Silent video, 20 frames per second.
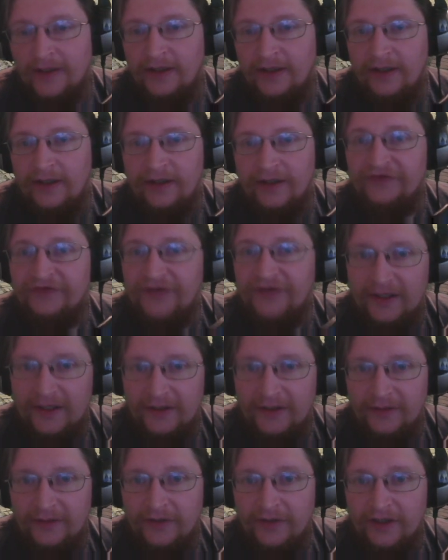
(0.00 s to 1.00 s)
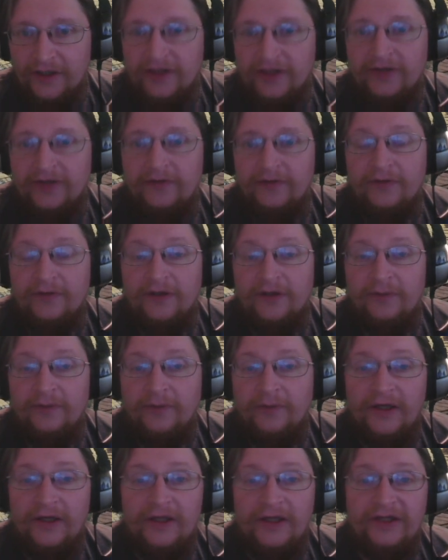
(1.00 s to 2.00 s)
it's not going to work.
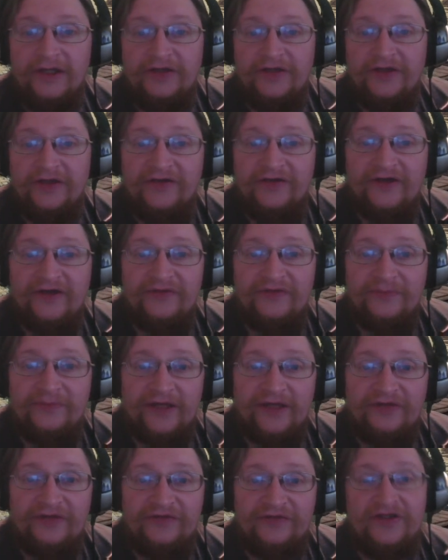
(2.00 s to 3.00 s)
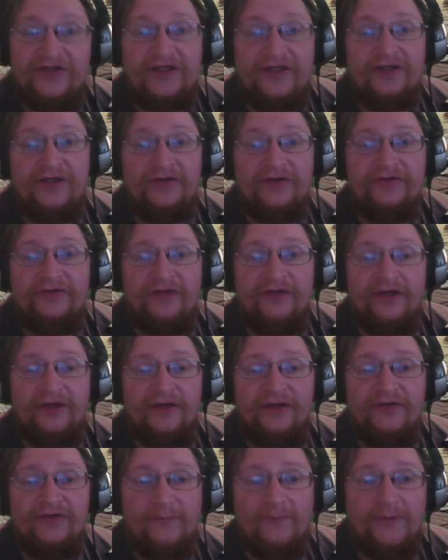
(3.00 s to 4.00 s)
But it does have some nice things.
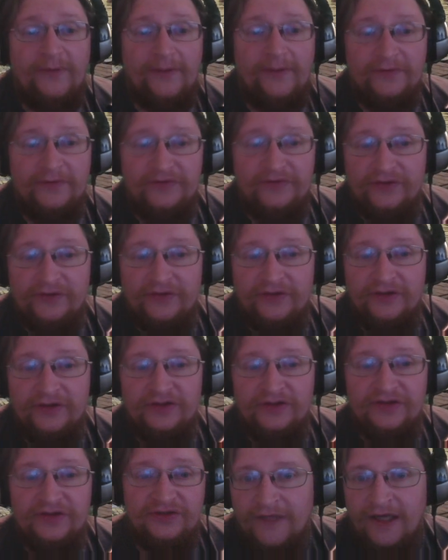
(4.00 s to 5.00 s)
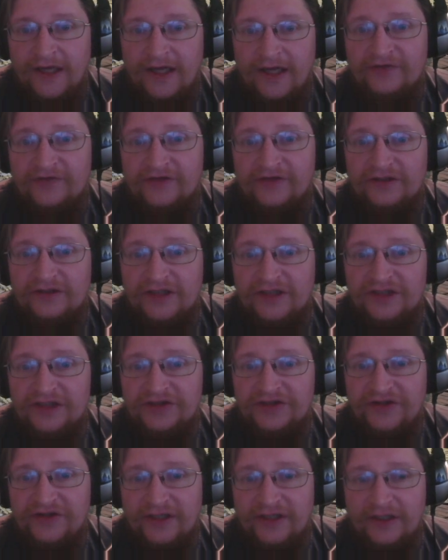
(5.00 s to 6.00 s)
Some people do it as a
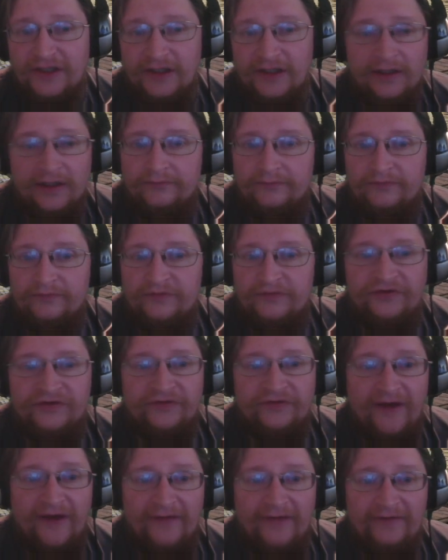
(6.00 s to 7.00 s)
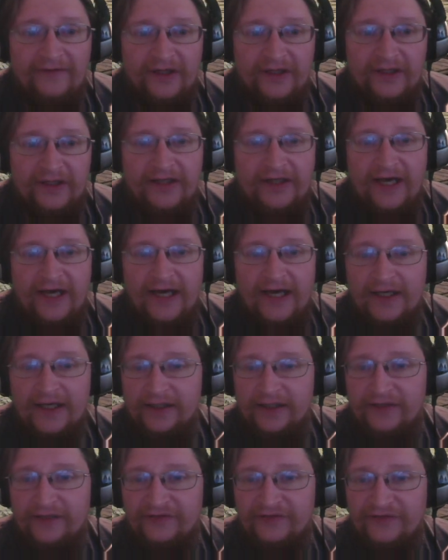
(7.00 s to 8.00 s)
clutch thing, survive an attack
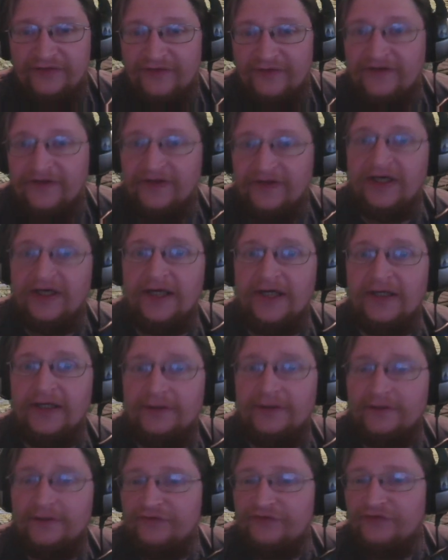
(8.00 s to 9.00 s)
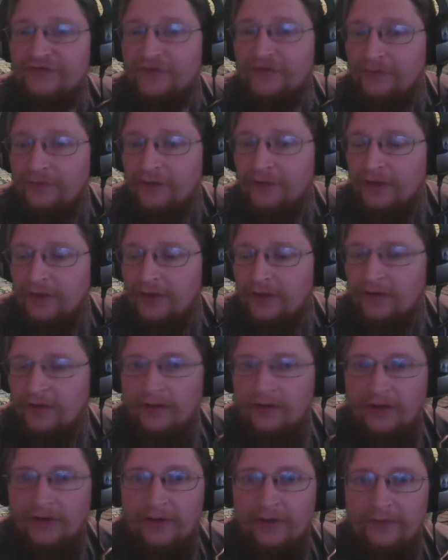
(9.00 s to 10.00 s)
and stuff like that. So
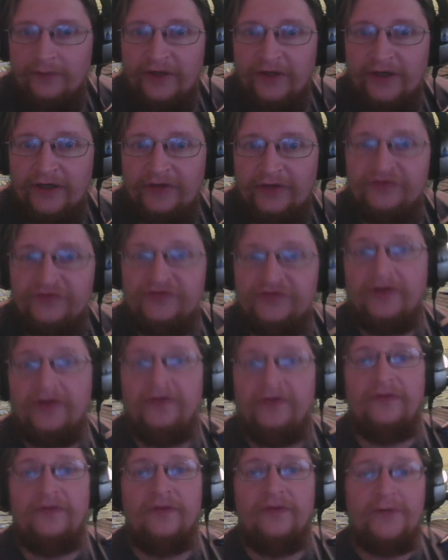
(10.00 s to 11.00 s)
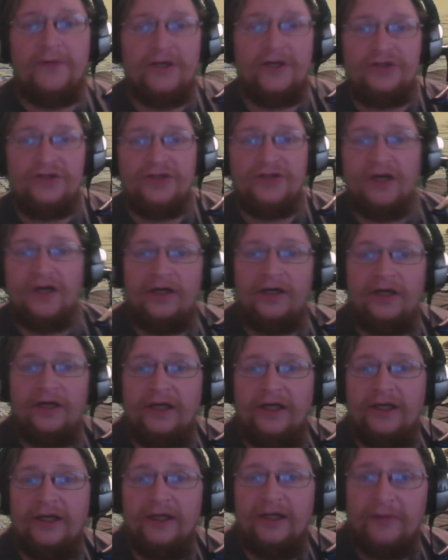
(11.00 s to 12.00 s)
there's the beer jar,
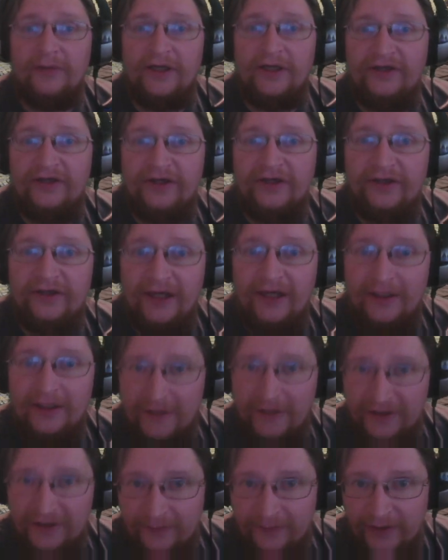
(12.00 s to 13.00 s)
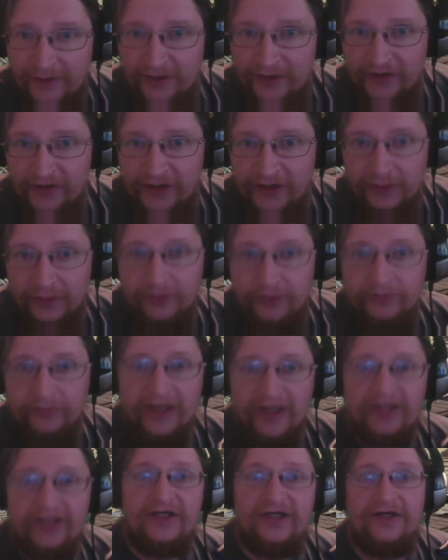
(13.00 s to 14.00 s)
and I'm going to tell you how to make the beer liquid
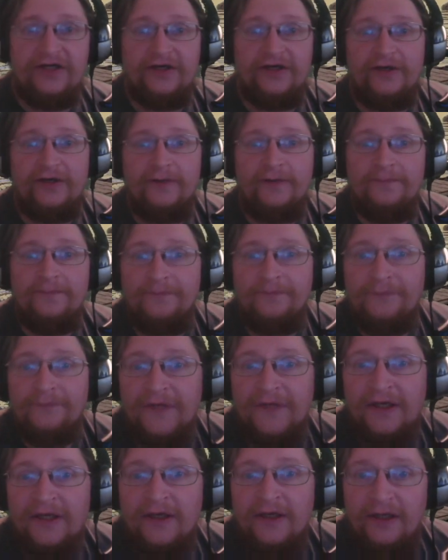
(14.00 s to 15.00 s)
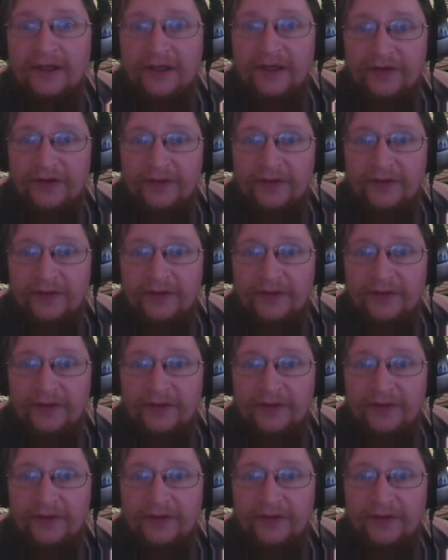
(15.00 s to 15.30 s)
right here. In the